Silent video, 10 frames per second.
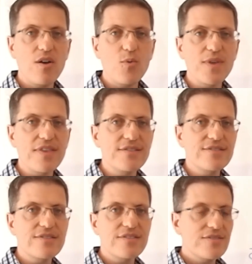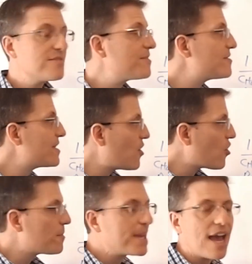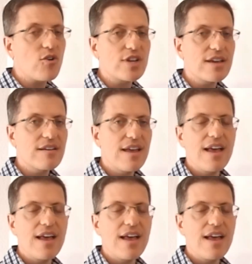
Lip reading: with this carb counting,